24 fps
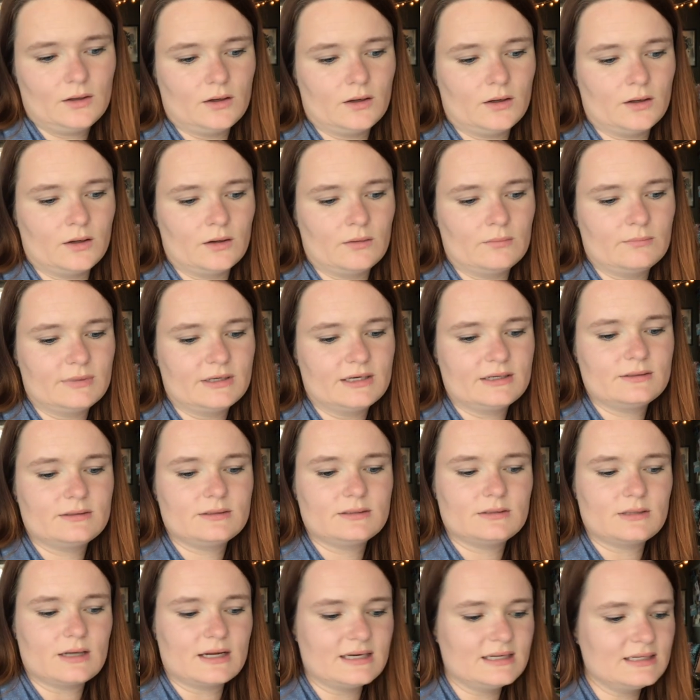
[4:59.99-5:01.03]
Um, but it,
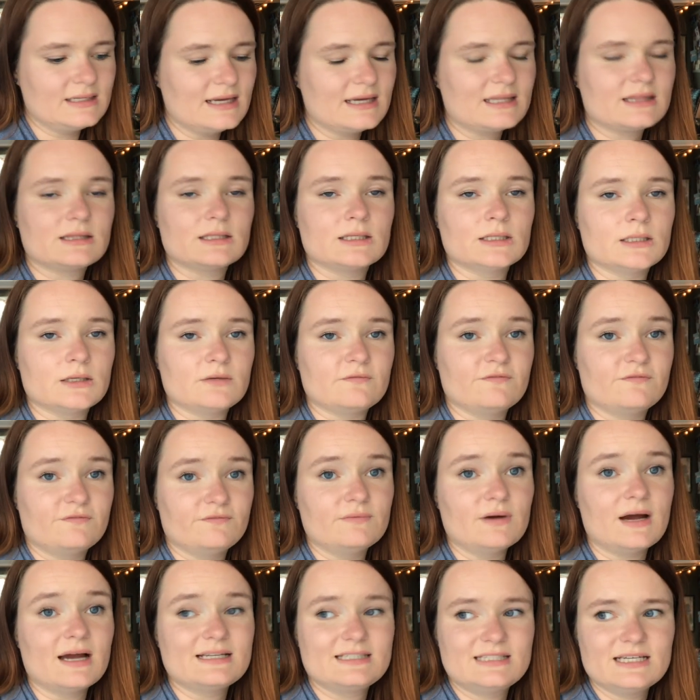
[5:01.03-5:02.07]
I didn't like the,
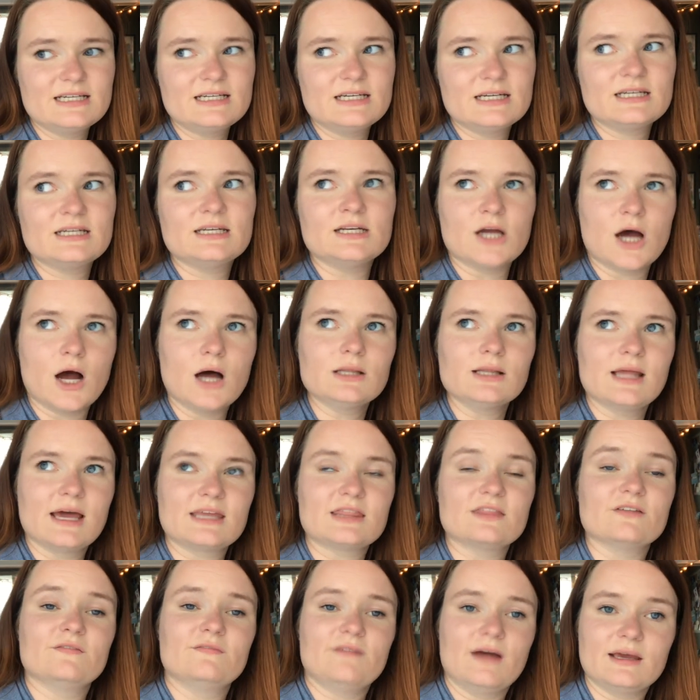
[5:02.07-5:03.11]
I didn't not like
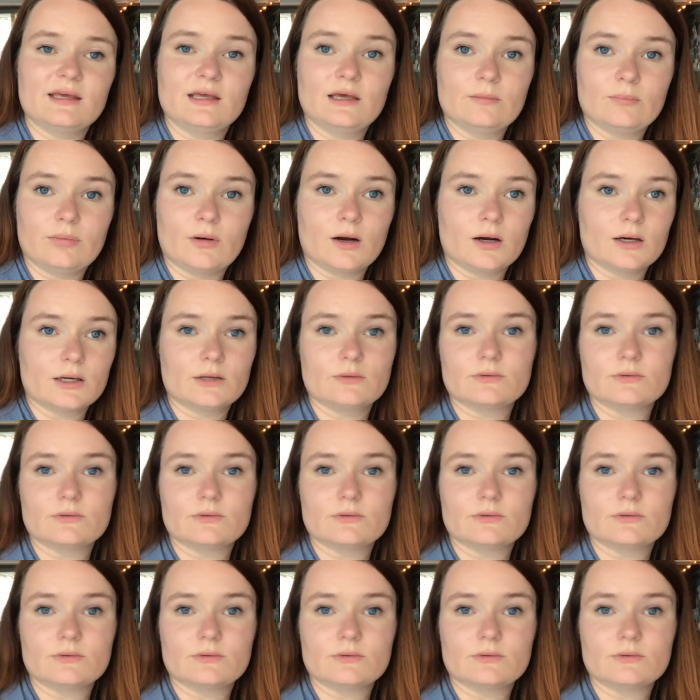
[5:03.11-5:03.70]
the Viking part.